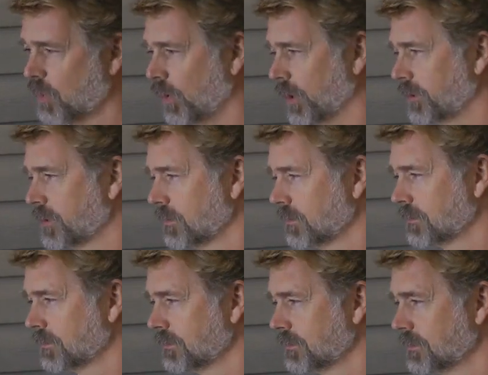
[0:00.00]
quilt,
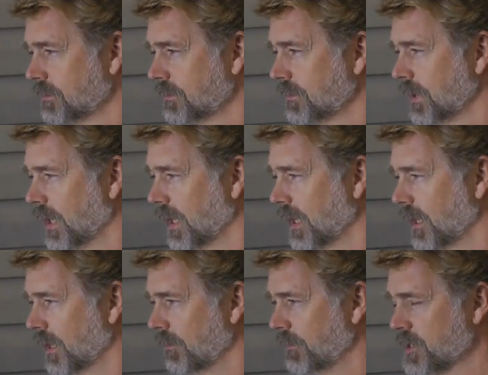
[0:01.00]

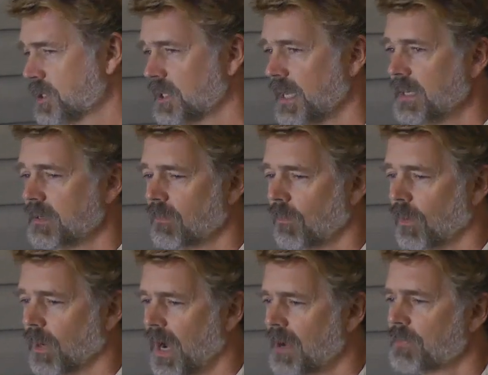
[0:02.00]
the state
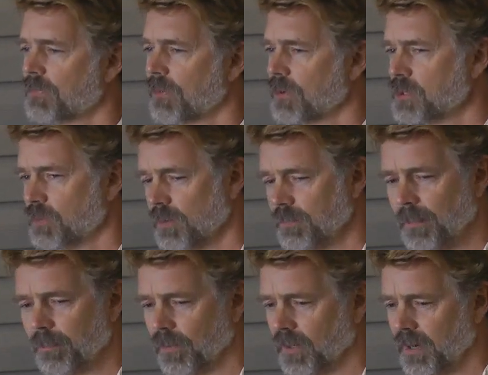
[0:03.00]
where I first
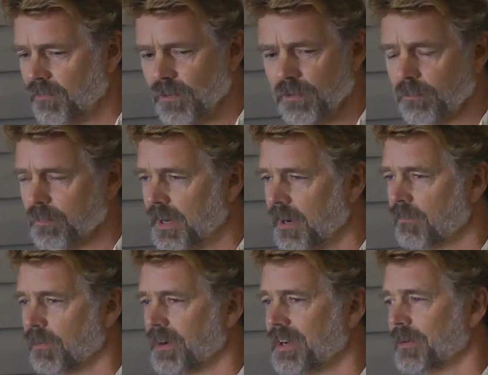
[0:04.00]
remember
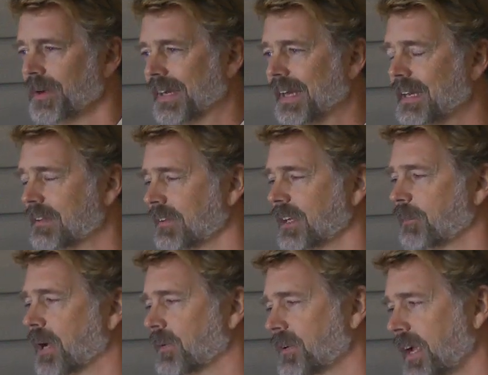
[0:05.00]
ever hearing anything
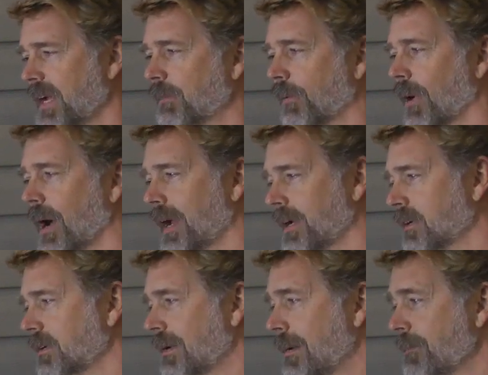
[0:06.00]
about gay pride,
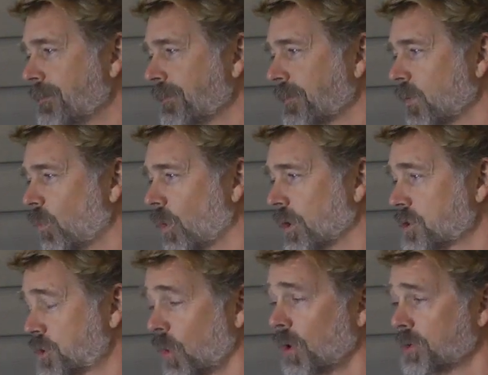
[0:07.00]

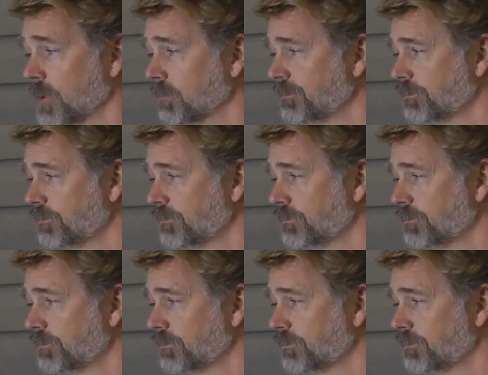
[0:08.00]
was Georgia.